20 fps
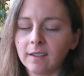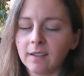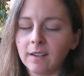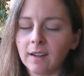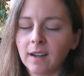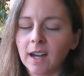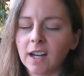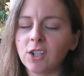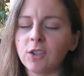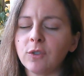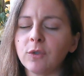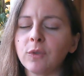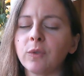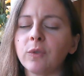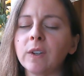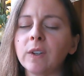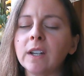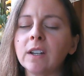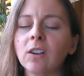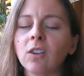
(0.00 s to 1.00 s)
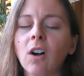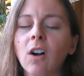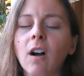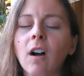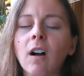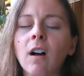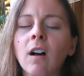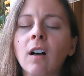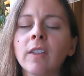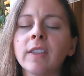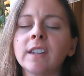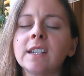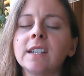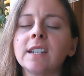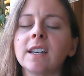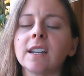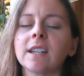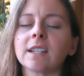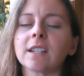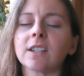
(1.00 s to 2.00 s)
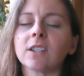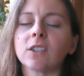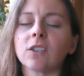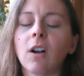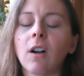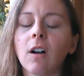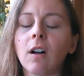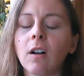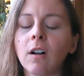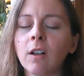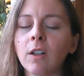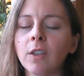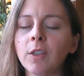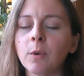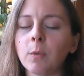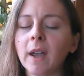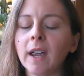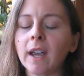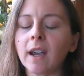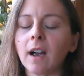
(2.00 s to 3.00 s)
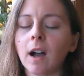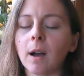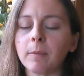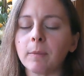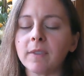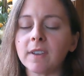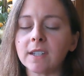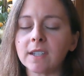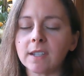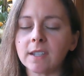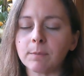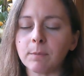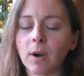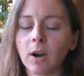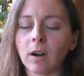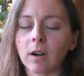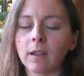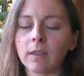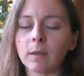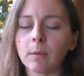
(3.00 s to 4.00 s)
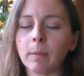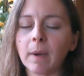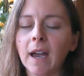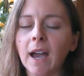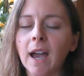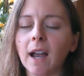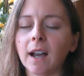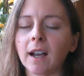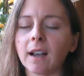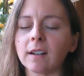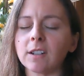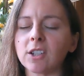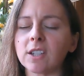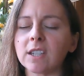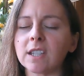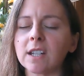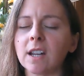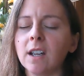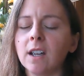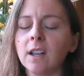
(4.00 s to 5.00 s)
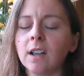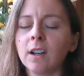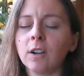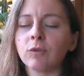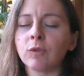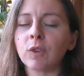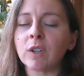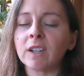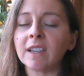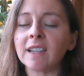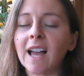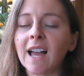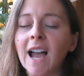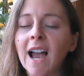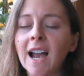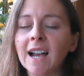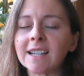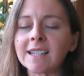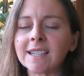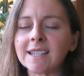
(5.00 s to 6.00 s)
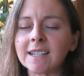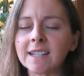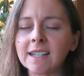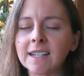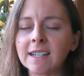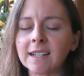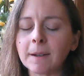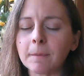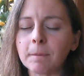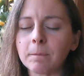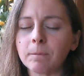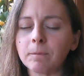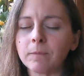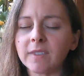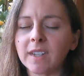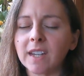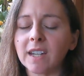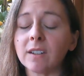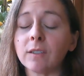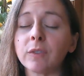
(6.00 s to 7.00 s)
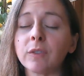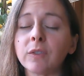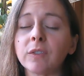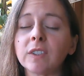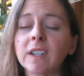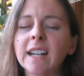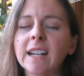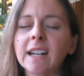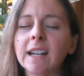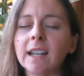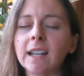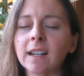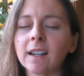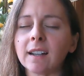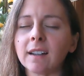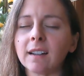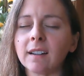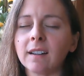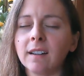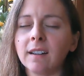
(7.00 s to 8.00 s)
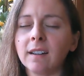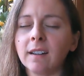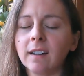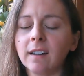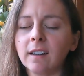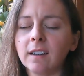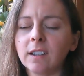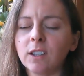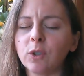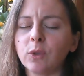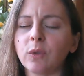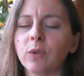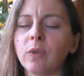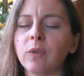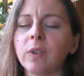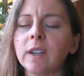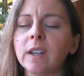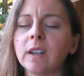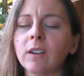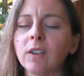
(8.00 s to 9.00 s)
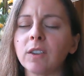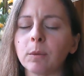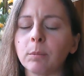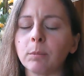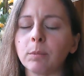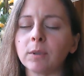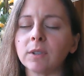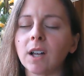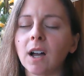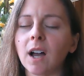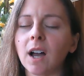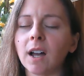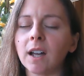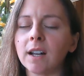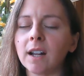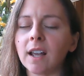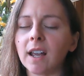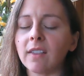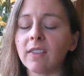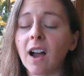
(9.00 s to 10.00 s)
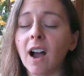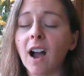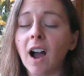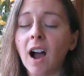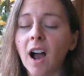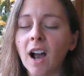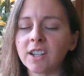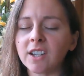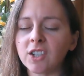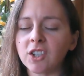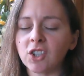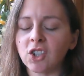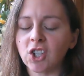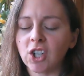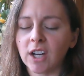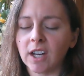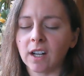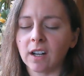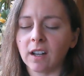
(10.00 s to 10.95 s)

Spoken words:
And you feel all the discs all the way up this part of the back, just relaxing, inflating. You feel the blood and the oxygen